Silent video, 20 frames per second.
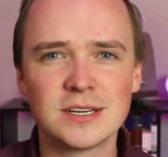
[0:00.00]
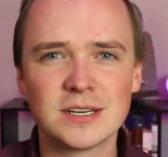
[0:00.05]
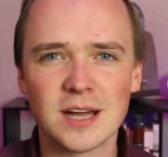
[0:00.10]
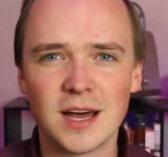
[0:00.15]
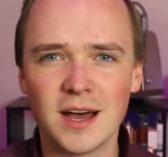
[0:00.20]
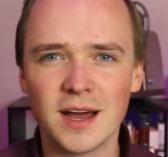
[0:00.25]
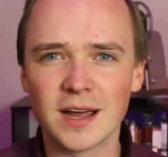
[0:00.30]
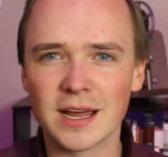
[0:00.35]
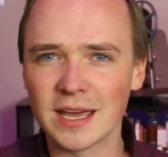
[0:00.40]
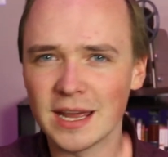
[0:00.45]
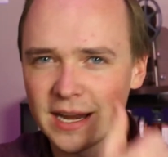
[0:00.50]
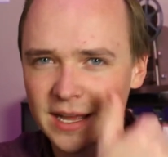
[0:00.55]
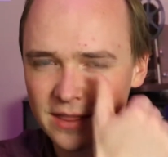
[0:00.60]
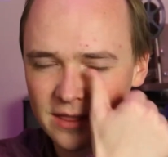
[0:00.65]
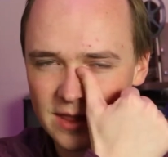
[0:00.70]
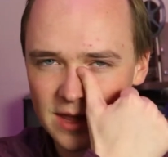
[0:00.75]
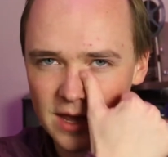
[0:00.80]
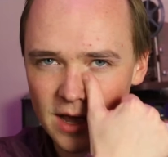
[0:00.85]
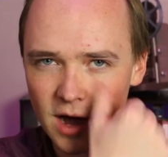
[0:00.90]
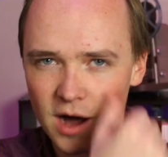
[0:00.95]

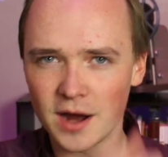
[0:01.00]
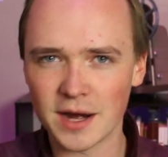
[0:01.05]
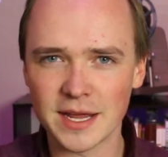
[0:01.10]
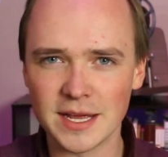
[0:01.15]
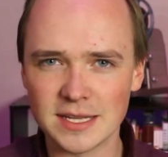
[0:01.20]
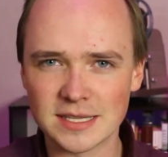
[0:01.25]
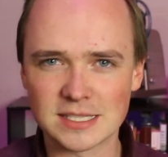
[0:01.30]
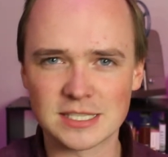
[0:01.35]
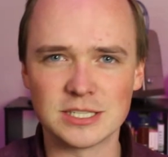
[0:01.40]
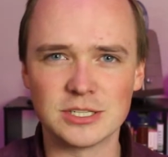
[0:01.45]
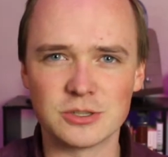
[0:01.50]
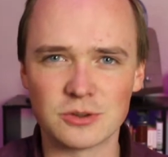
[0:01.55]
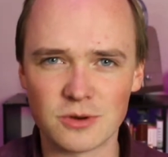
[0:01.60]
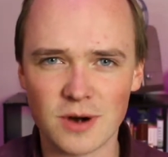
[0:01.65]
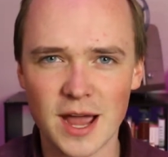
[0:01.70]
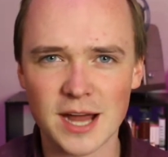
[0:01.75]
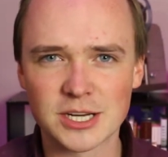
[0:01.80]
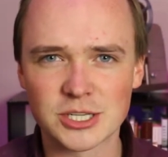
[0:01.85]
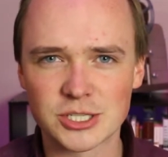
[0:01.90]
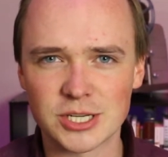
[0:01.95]
getting the audience
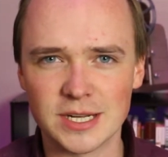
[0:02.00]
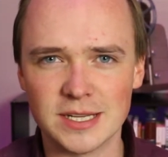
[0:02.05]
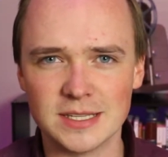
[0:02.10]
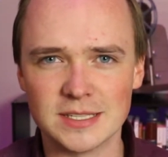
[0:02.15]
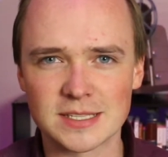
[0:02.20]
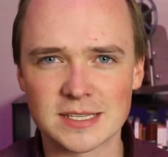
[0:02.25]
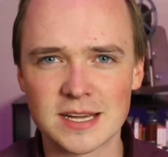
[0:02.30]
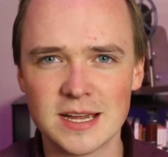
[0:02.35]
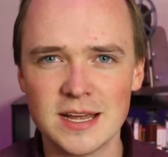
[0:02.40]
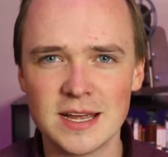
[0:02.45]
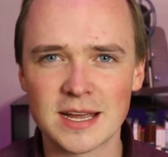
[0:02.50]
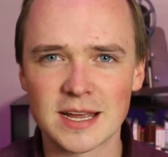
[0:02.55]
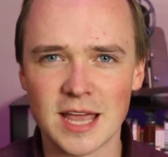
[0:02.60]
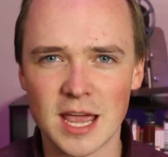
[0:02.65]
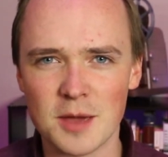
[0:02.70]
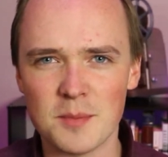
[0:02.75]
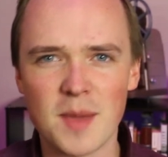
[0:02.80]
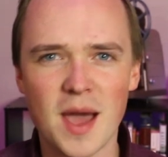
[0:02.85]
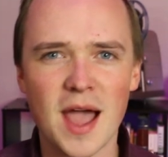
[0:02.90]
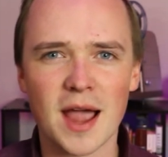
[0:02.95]
directions
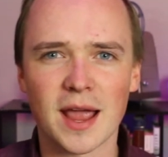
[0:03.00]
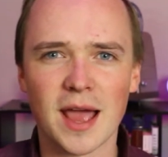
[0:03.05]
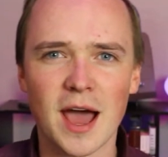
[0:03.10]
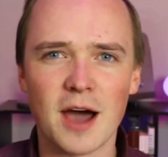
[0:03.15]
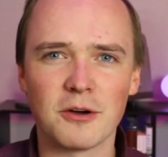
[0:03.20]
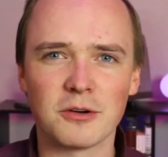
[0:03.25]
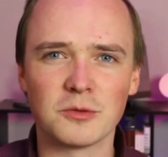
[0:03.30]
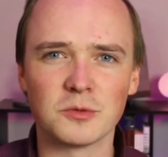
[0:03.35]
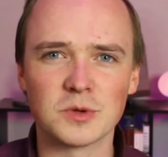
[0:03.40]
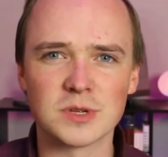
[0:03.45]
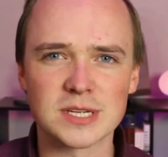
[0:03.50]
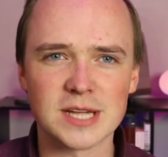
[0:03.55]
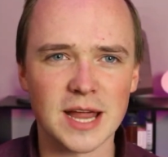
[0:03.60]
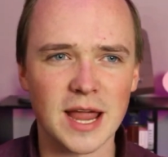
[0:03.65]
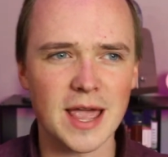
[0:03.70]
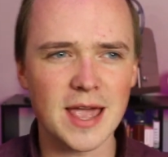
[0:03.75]
came back out and was like,